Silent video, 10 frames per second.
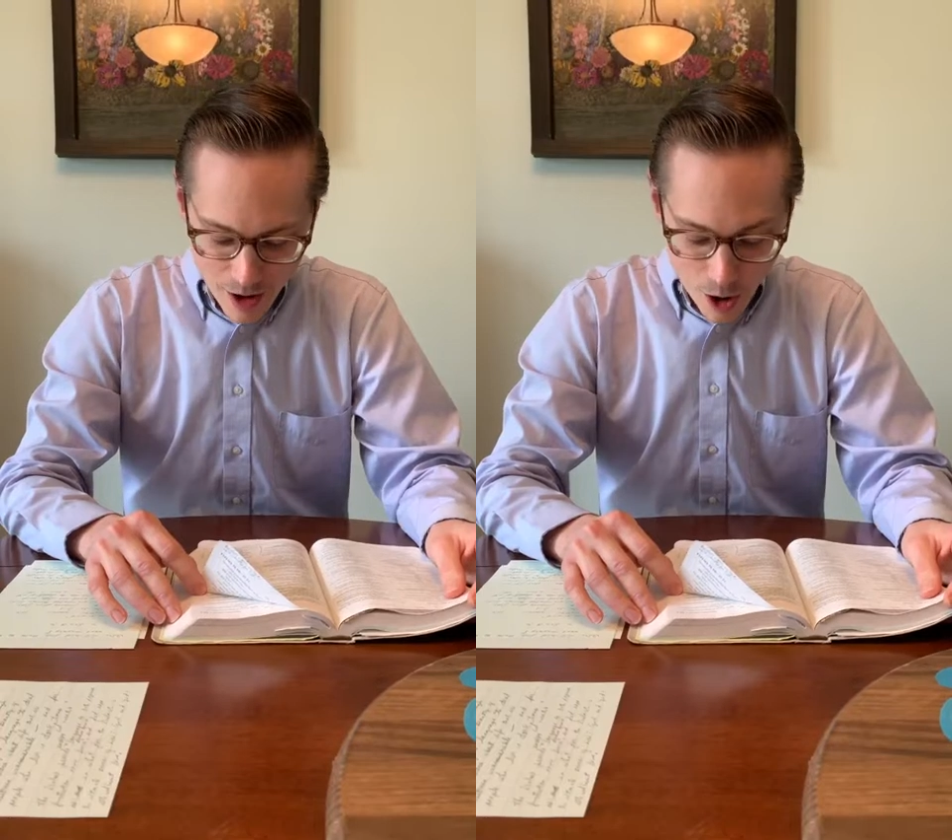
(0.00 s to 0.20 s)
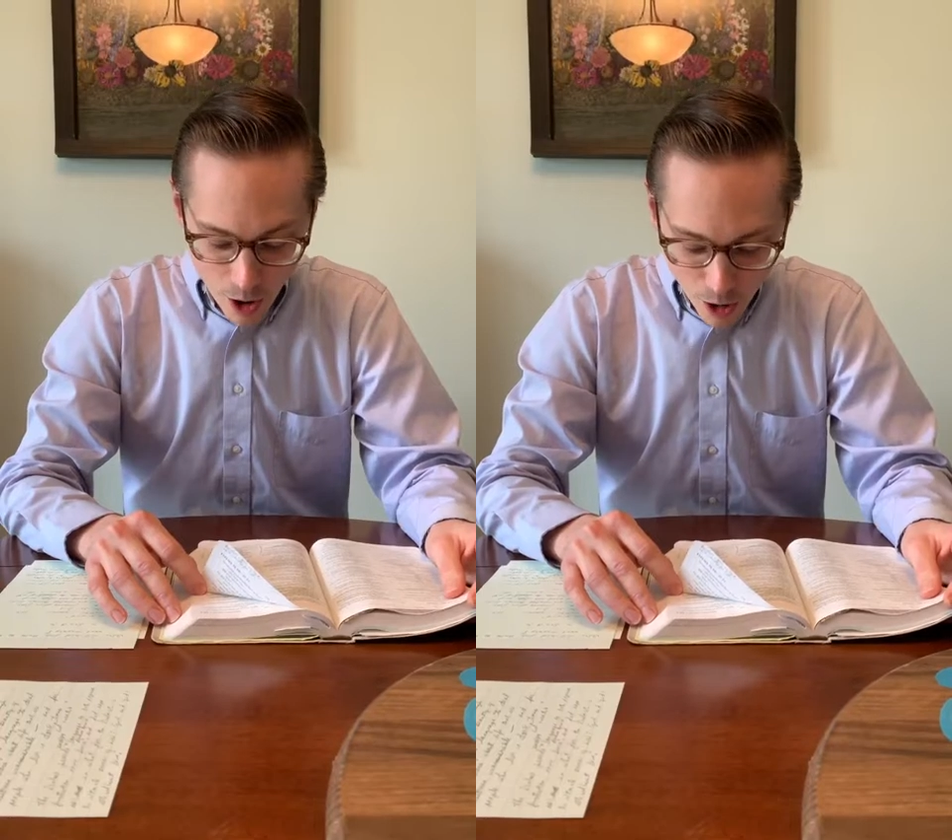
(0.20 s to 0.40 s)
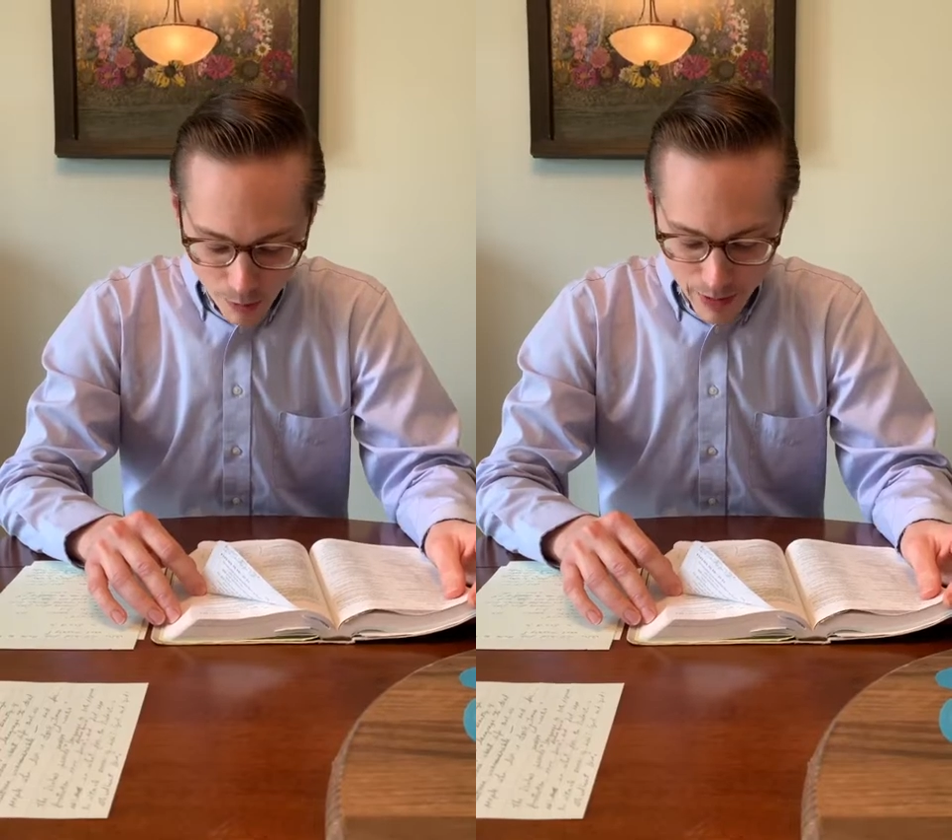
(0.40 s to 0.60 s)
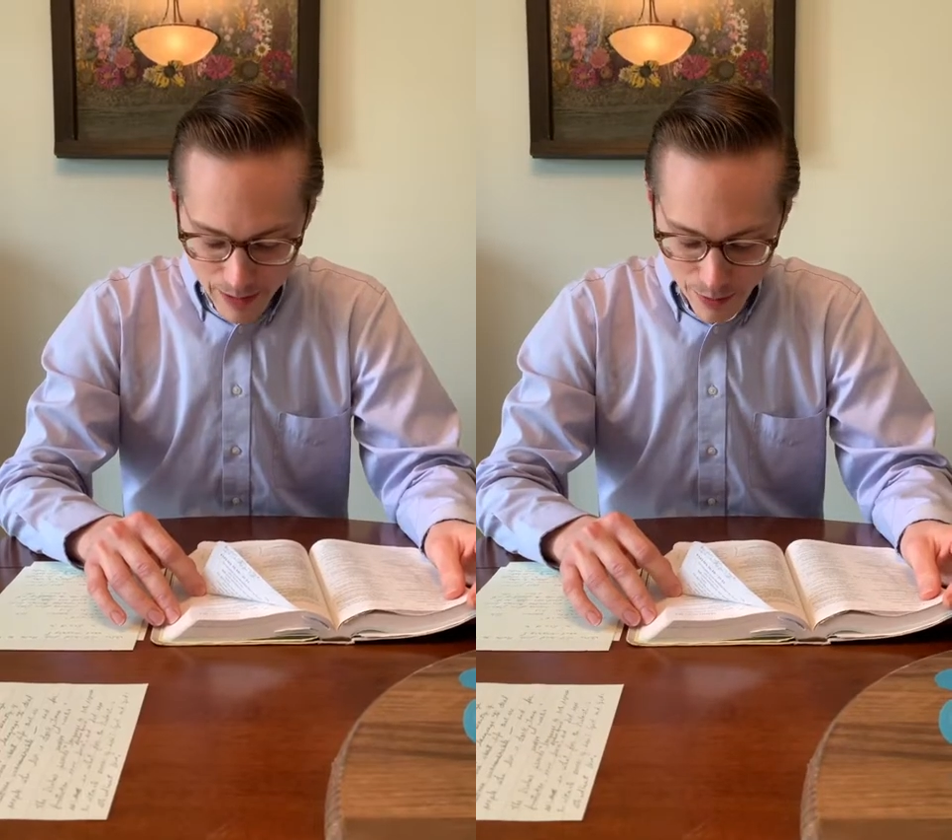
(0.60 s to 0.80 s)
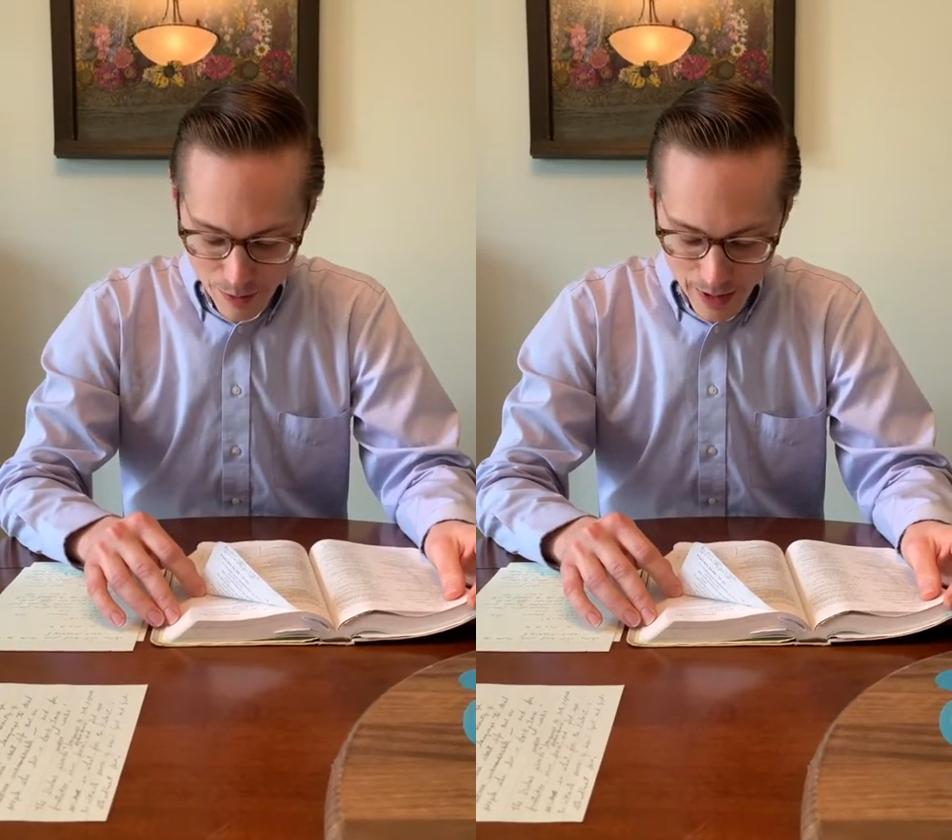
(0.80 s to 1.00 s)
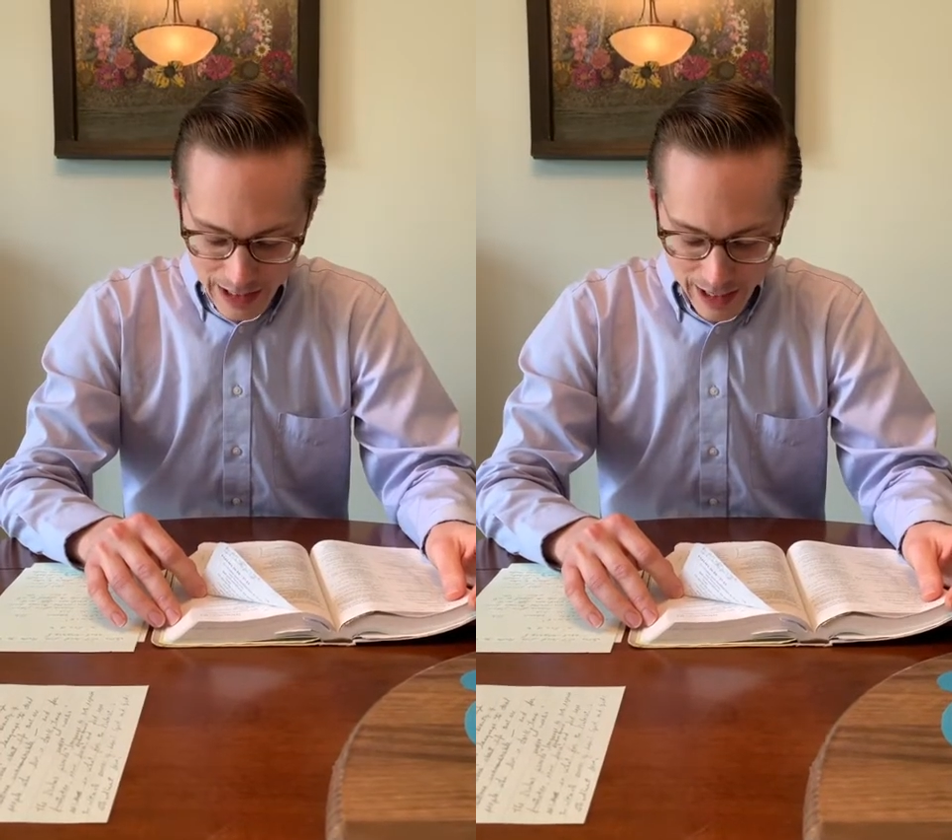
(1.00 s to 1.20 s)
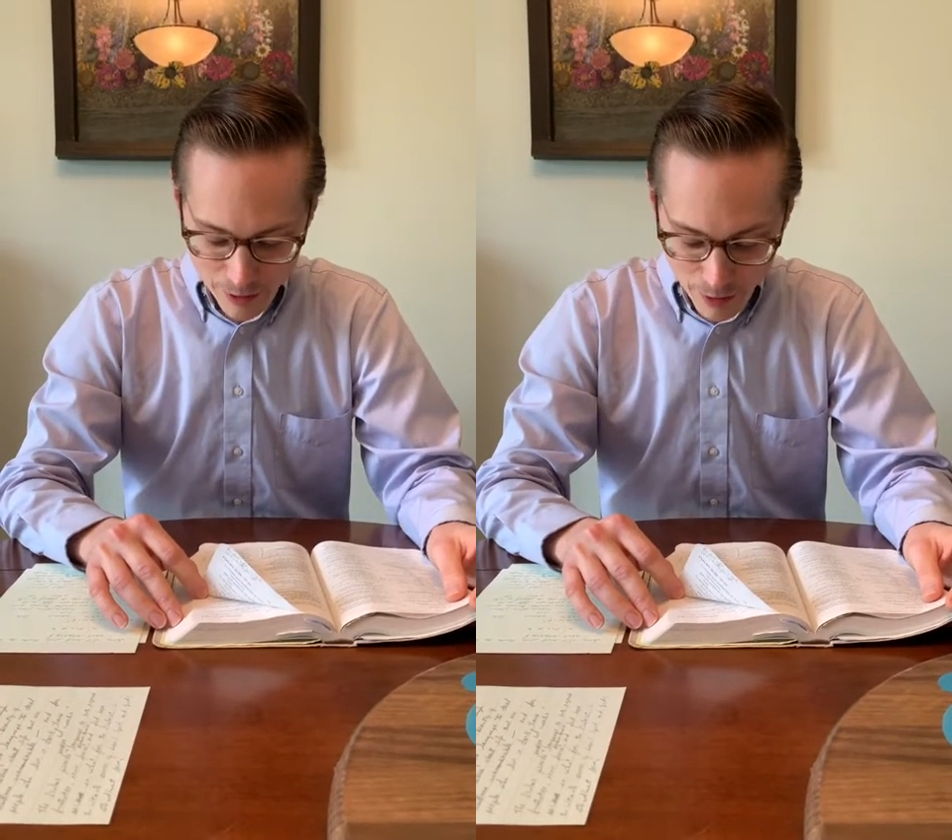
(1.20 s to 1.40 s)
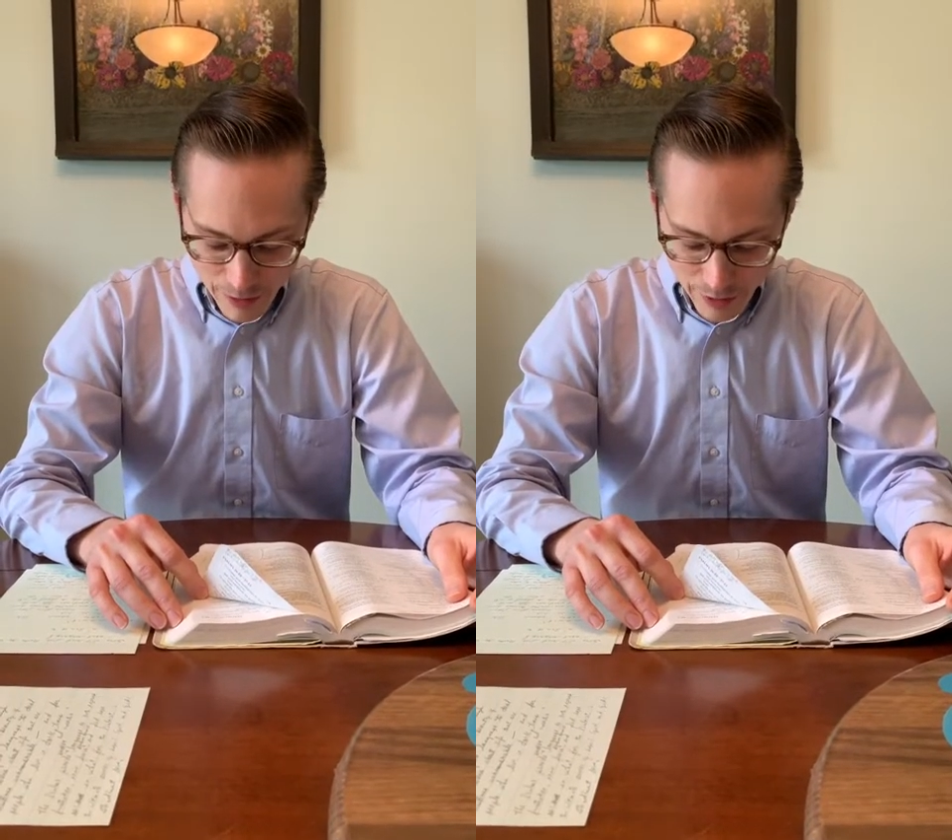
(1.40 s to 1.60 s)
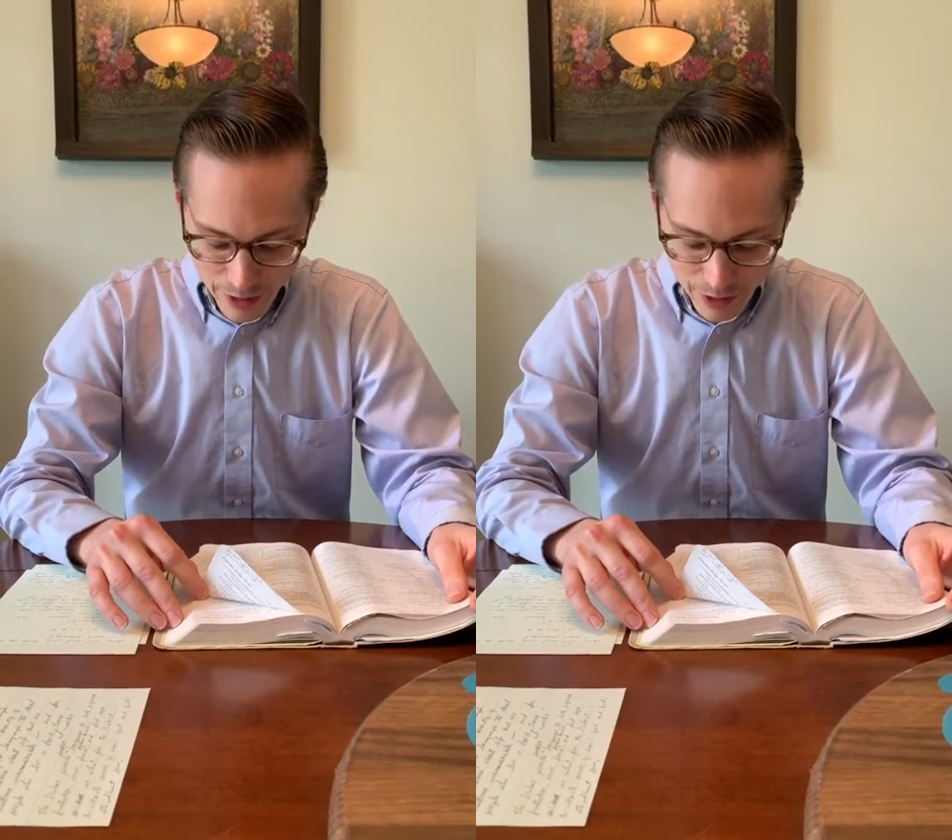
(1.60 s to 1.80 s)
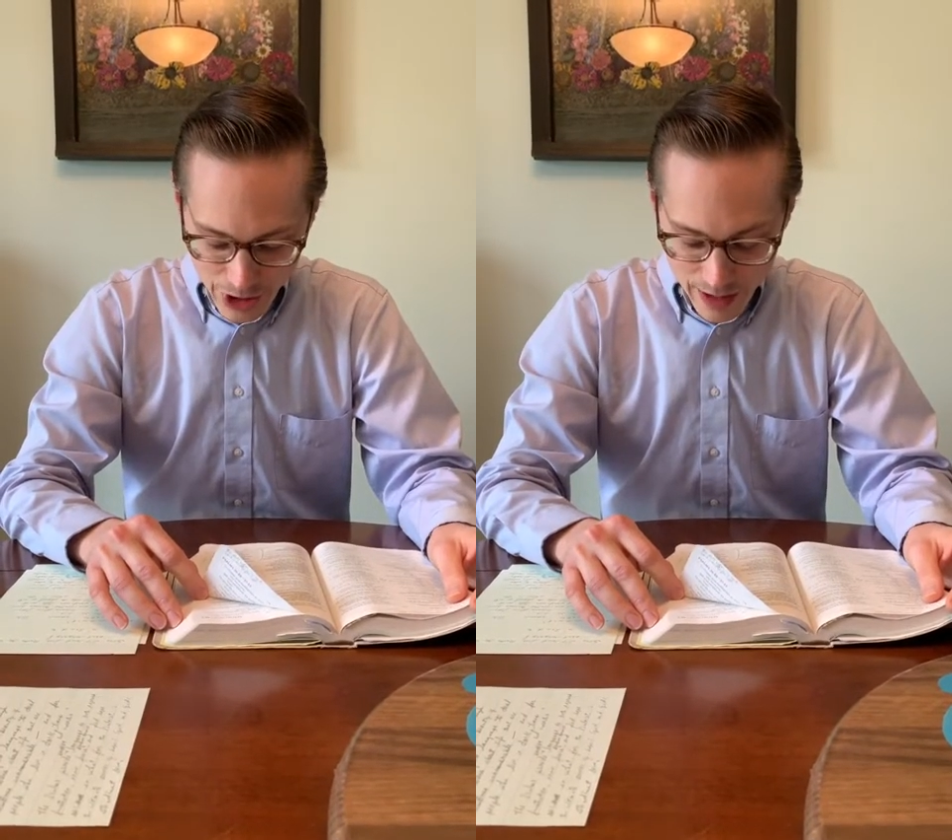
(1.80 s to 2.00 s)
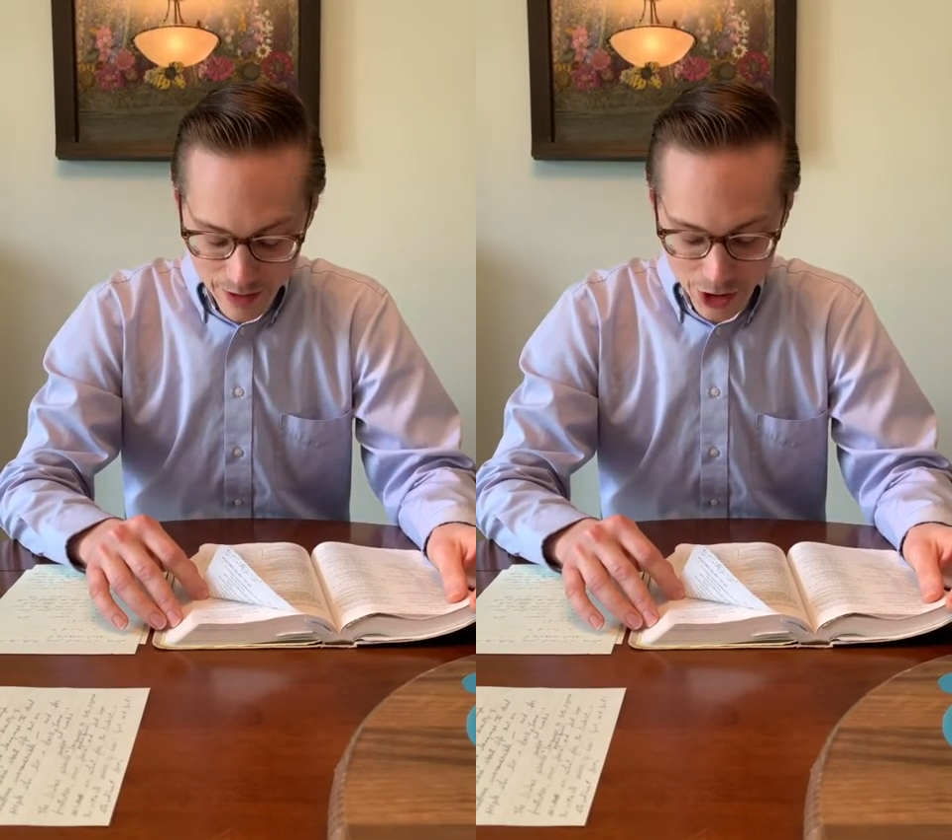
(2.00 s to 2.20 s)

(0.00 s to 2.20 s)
All people may take refuge in